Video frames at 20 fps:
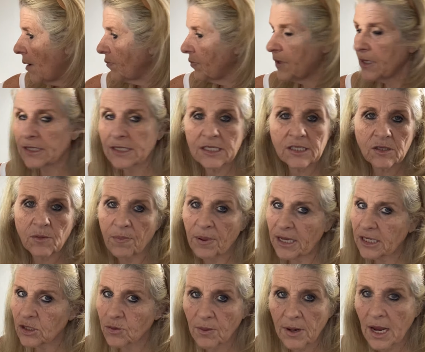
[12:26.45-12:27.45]
This is the
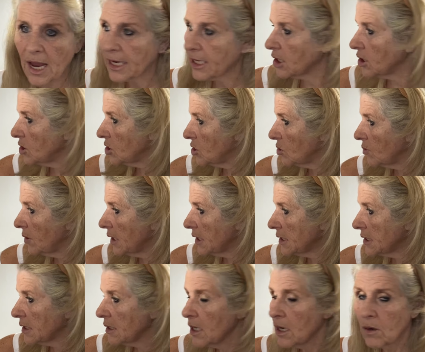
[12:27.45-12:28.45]
best way I can do
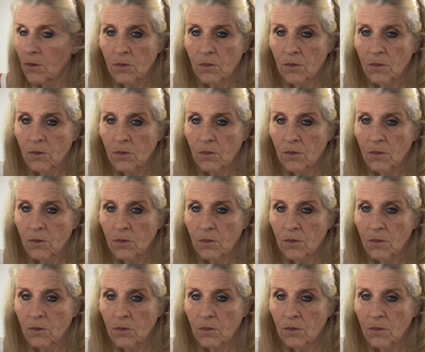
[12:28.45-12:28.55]
it